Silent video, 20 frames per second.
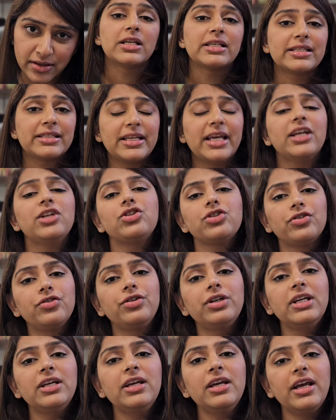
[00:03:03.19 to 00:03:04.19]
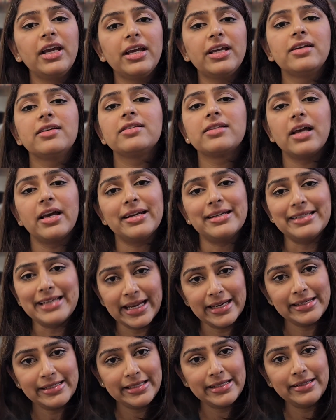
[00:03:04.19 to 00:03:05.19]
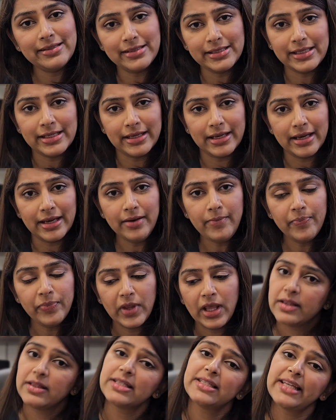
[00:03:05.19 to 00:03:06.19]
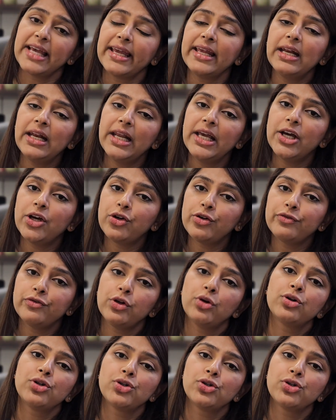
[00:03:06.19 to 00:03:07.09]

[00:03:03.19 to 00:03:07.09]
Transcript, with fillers: Stage 3 is dentine decay. The second layer of your